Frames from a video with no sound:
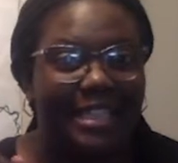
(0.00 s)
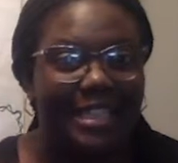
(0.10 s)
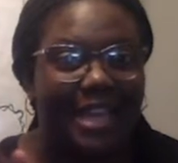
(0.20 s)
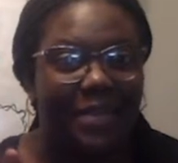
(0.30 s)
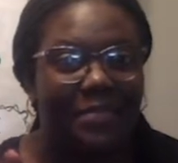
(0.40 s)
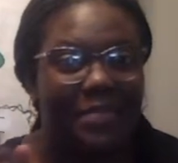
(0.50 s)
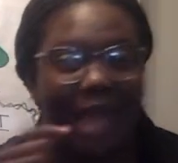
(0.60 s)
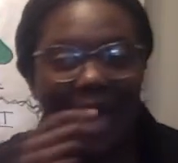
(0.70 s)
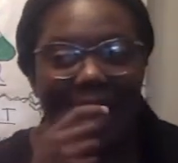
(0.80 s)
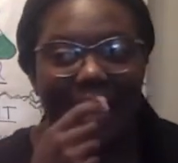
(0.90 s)

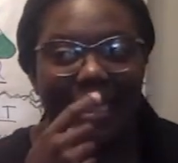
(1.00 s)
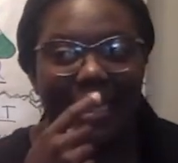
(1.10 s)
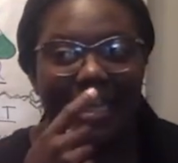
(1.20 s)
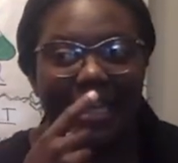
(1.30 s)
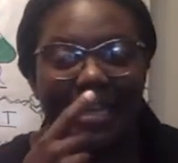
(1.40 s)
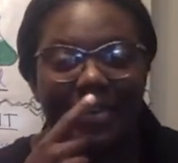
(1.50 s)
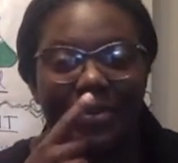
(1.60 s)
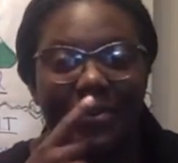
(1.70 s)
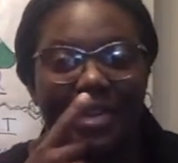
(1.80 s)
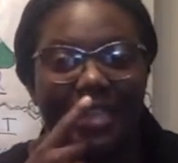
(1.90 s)
somebody.
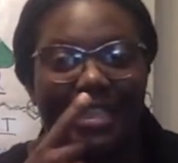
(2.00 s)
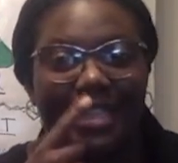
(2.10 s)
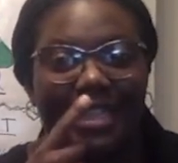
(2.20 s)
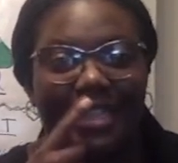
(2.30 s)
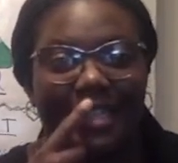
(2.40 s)
Who is it?